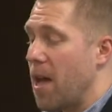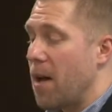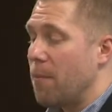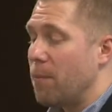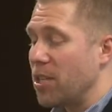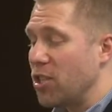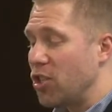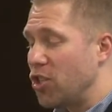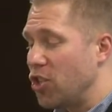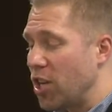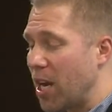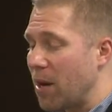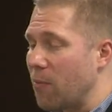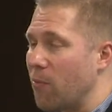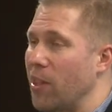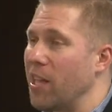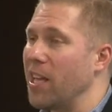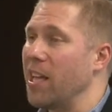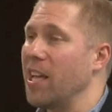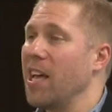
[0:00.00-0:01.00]
But
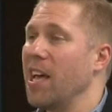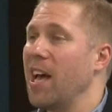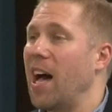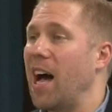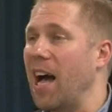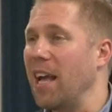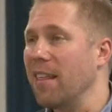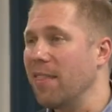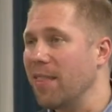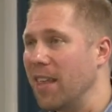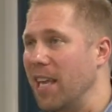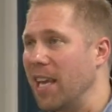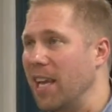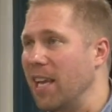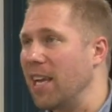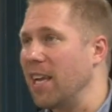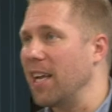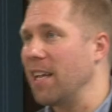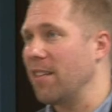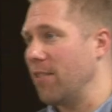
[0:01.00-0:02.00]
generally, I
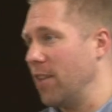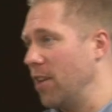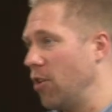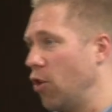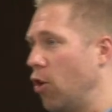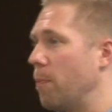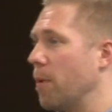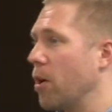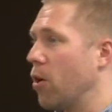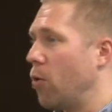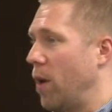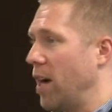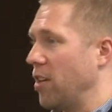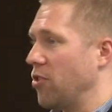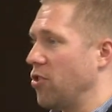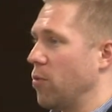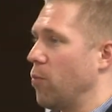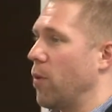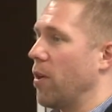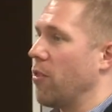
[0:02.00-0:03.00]
think it's an open
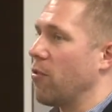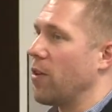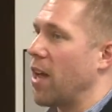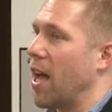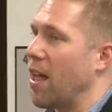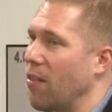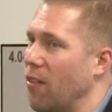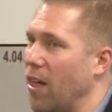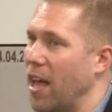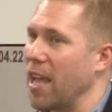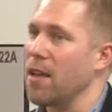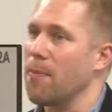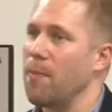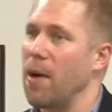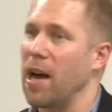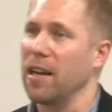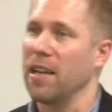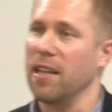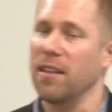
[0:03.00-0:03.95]
question whether or not like-minded